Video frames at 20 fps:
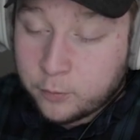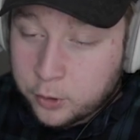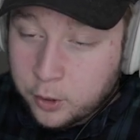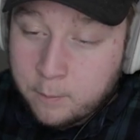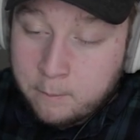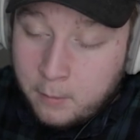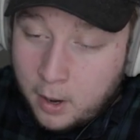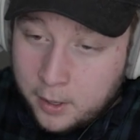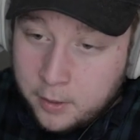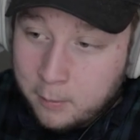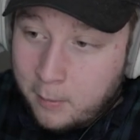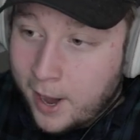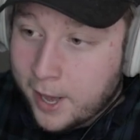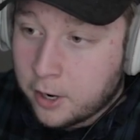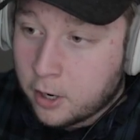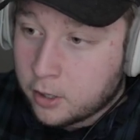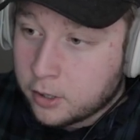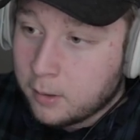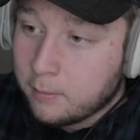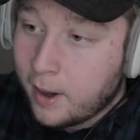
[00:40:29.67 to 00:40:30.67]
They won
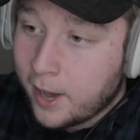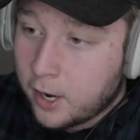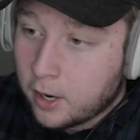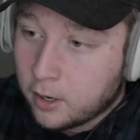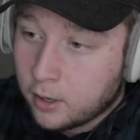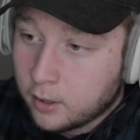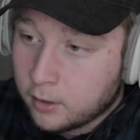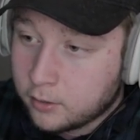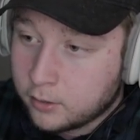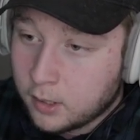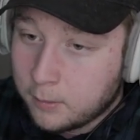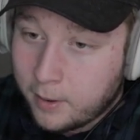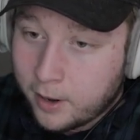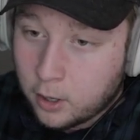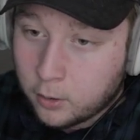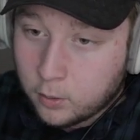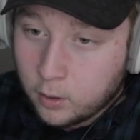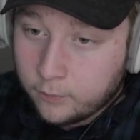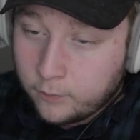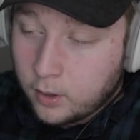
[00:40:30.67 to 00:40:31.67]
a game. They
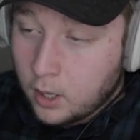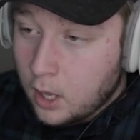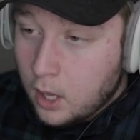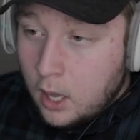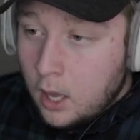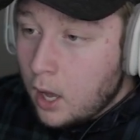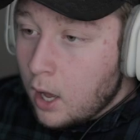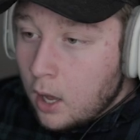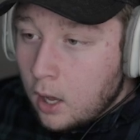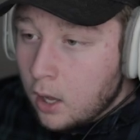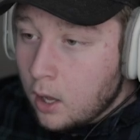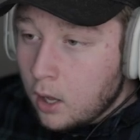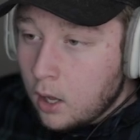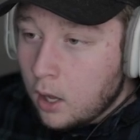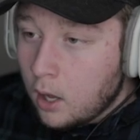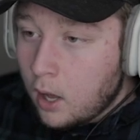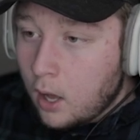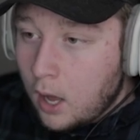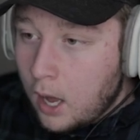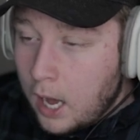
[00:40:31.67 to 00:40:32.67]
won one game, right?